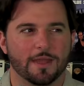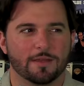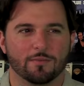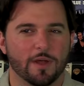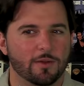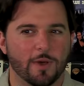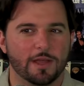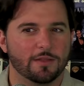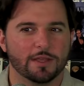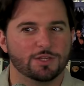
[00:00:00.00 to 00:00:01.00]
like, right
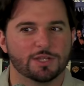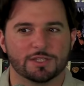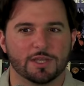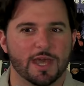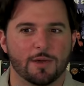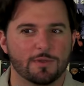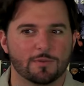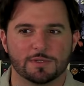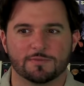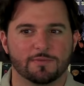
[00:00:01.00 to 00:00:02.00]
away, like, just like how he
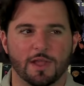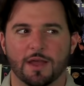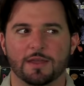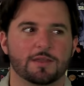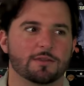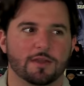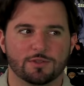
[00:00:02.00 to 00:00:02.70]
was flying